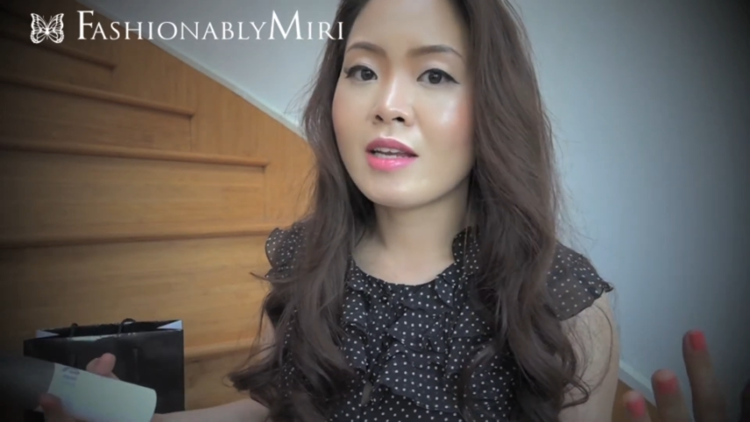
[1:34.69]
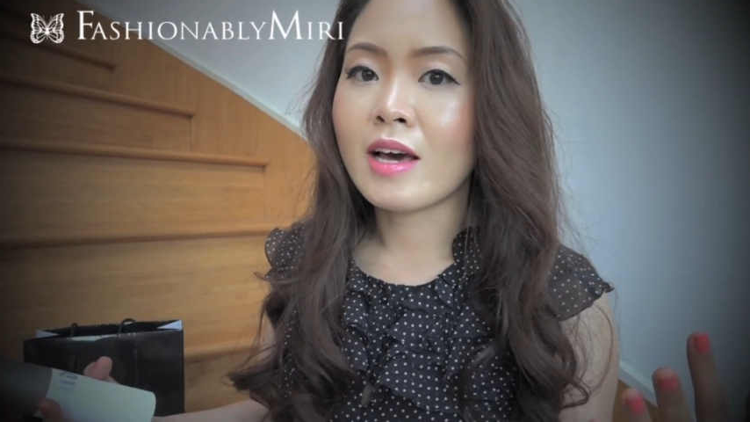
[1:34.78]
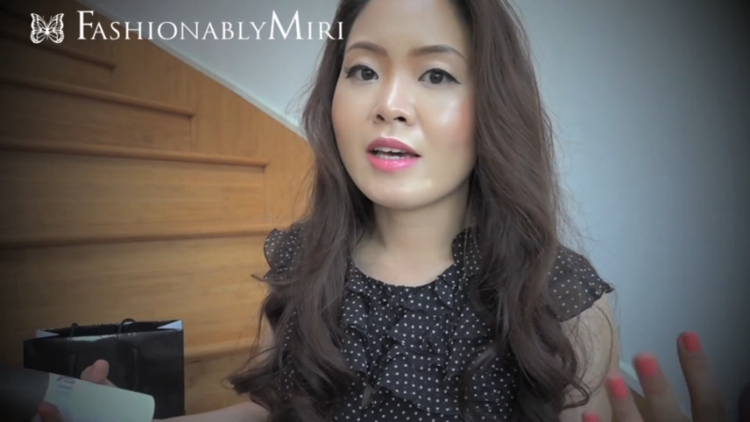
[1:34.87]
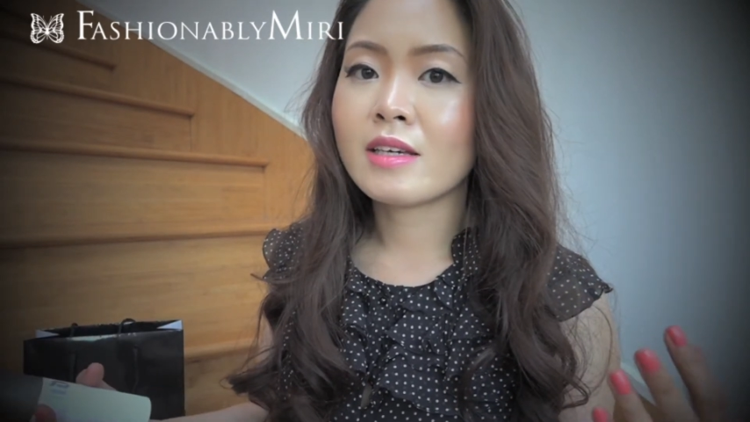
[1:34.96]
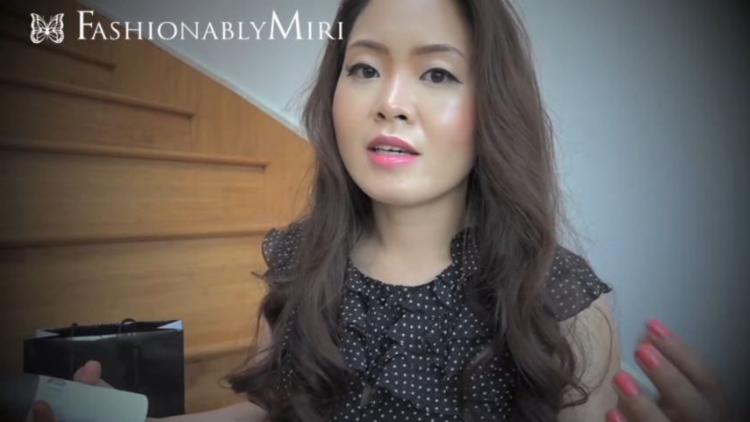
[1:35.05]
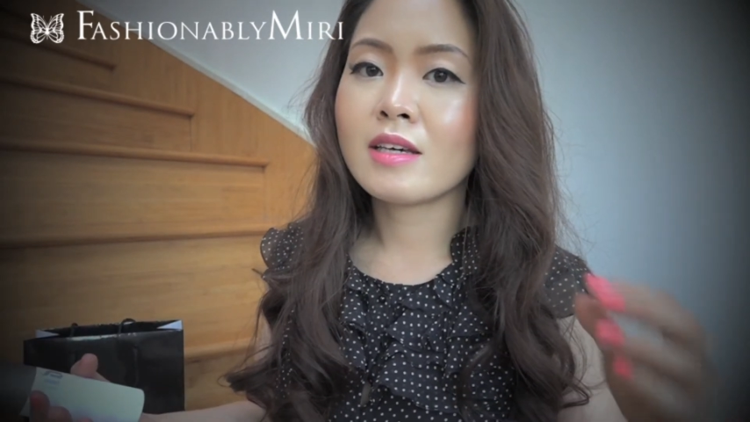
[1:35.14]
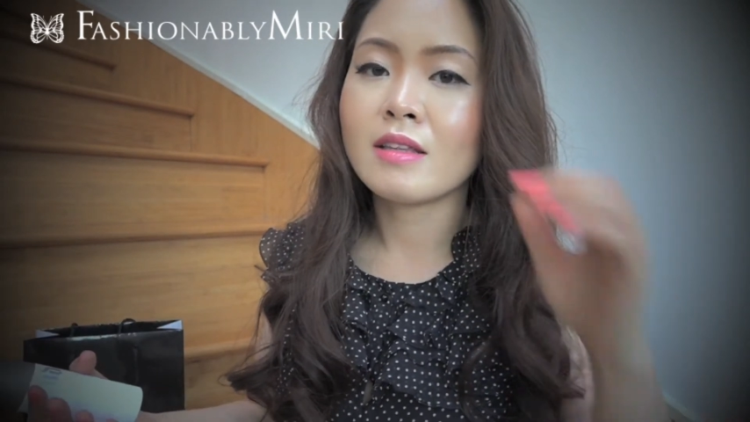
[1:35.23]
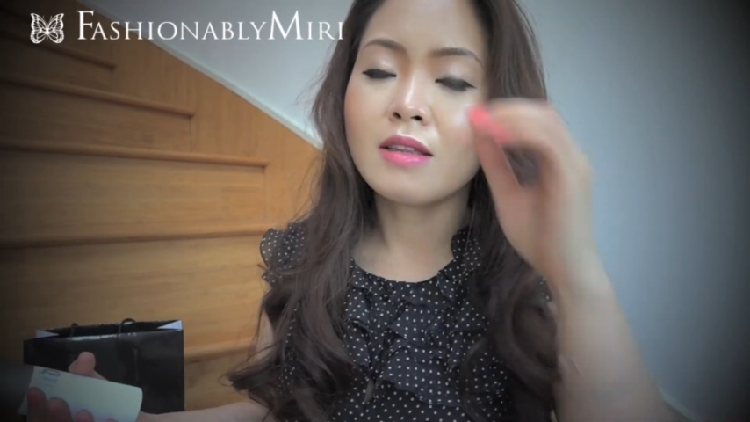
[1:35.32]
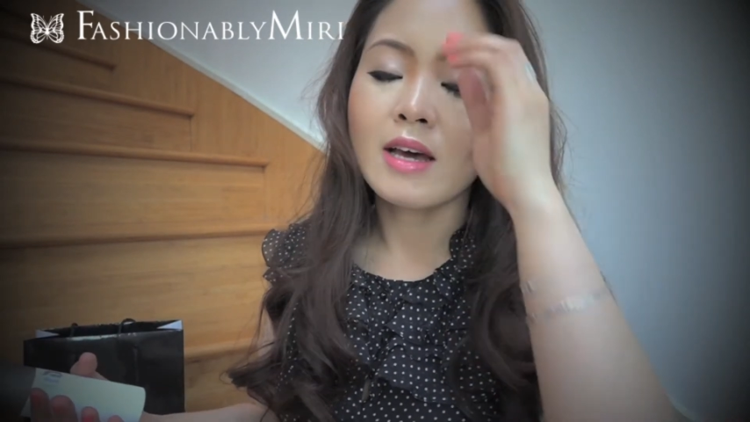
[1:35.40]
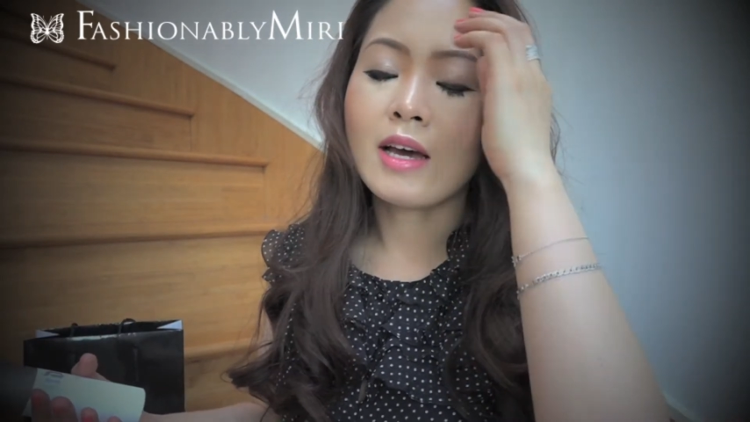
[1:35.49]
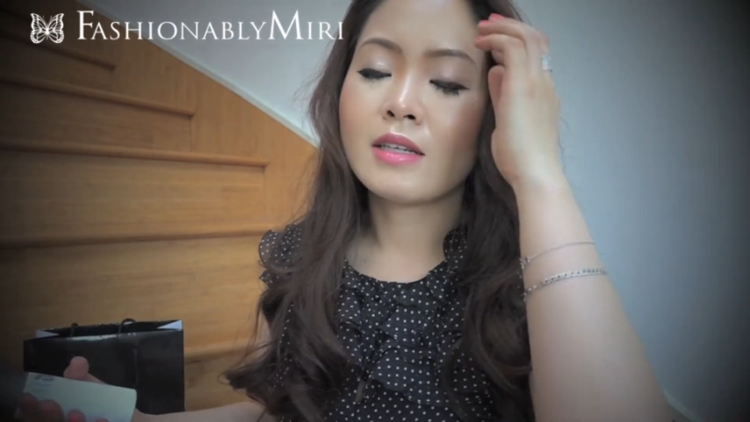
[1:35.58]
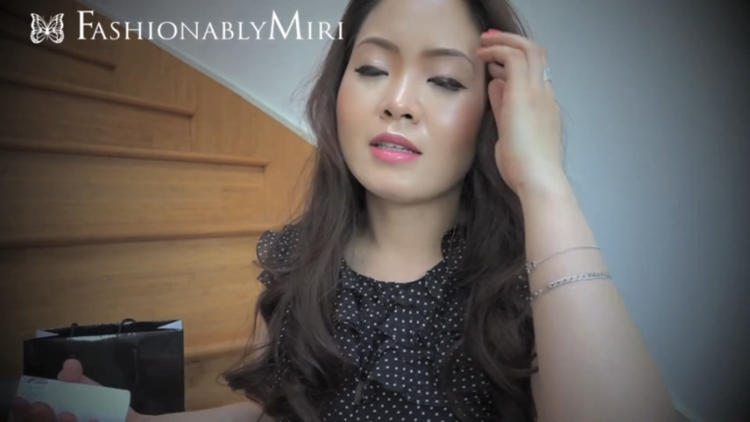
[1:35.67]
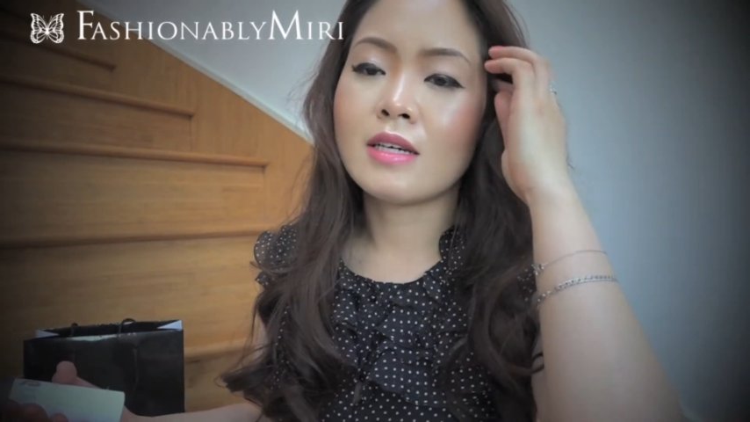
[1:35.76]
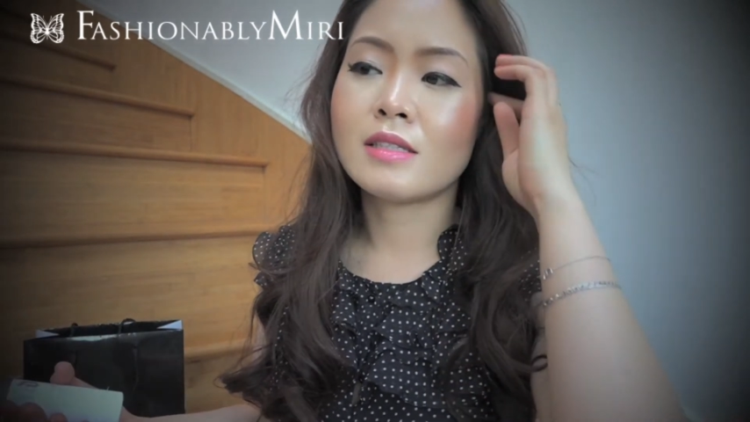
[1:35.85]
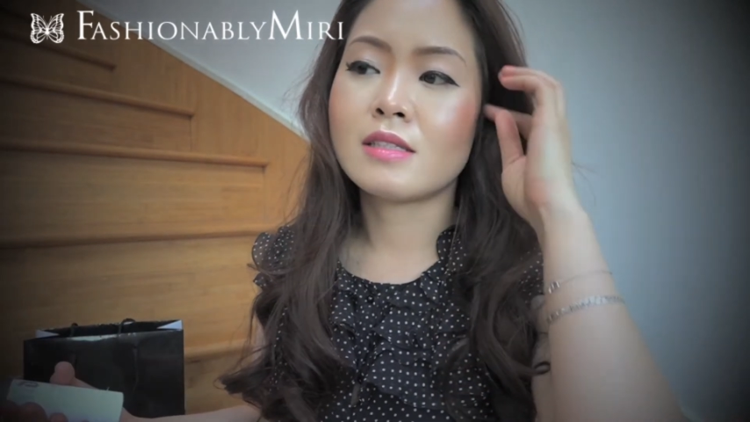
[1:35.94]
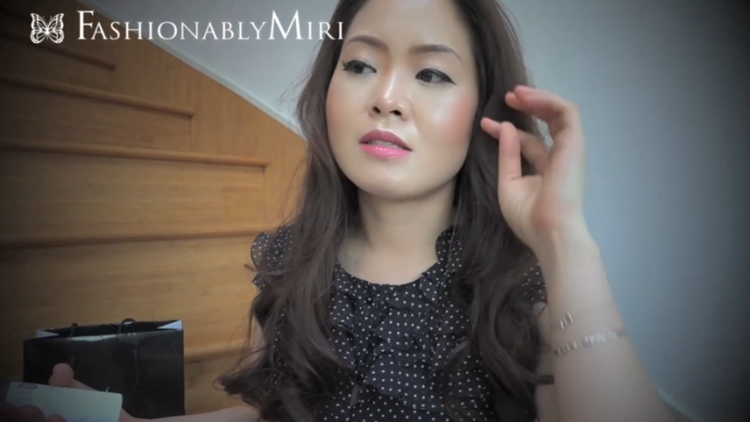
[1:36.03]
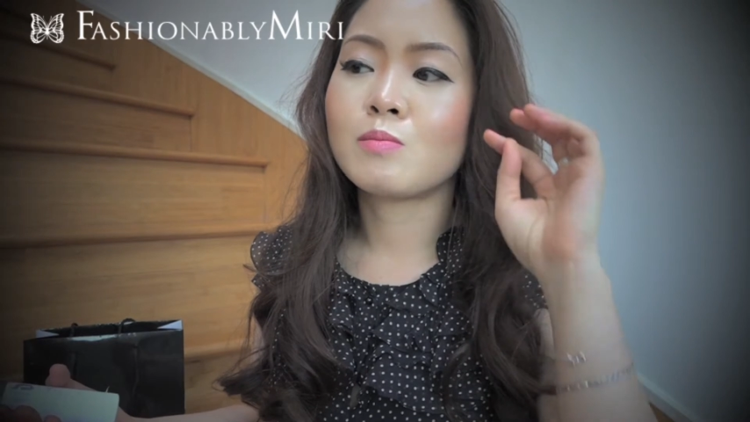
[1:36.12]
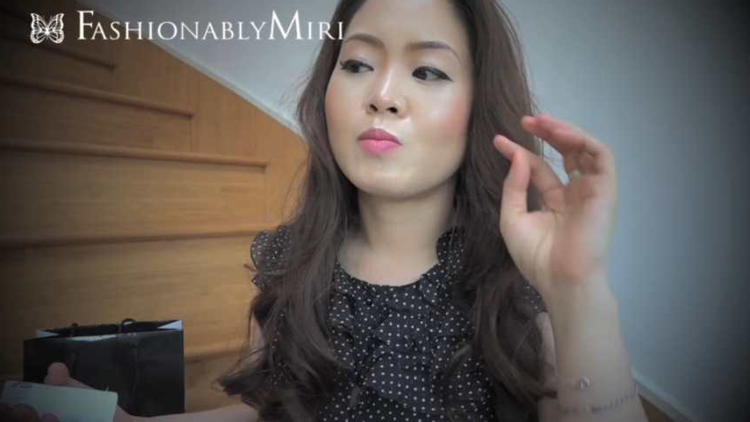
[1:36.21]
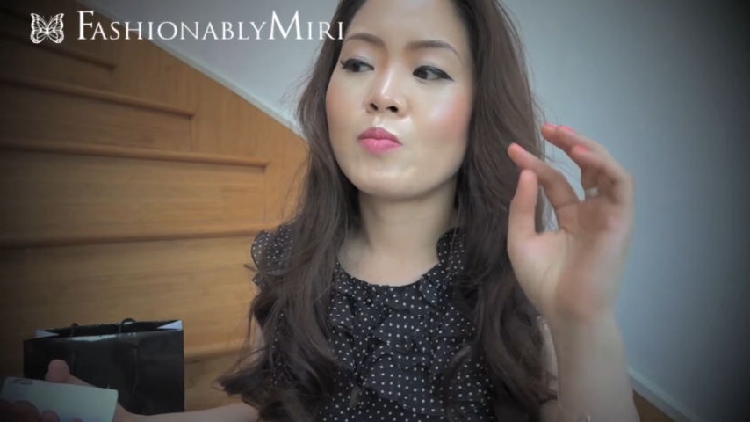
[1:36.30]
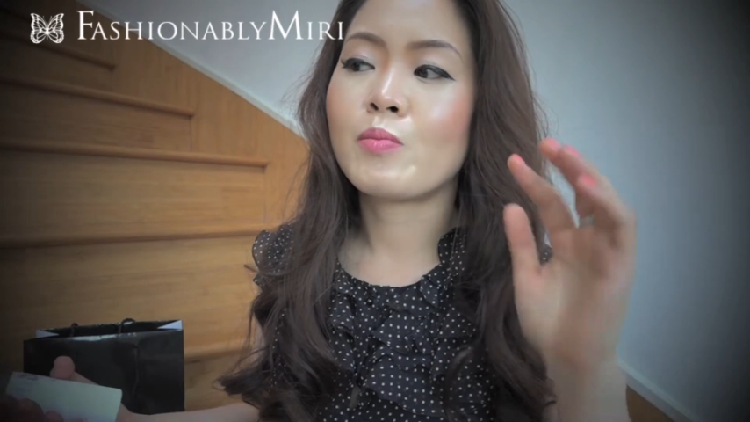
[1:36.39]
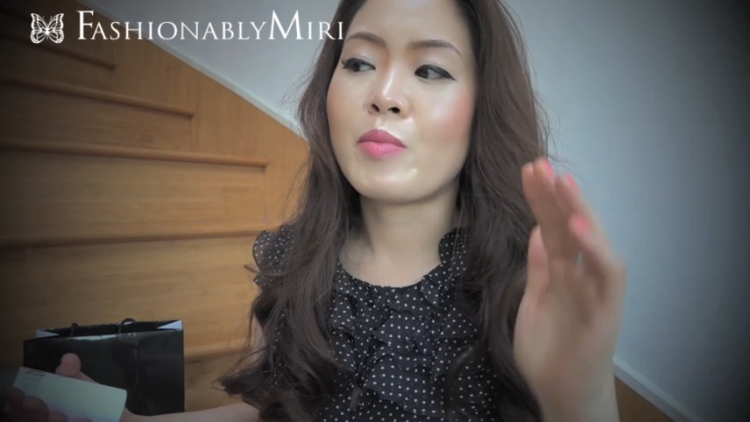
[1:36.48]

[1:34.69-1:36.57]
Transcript: liking that it's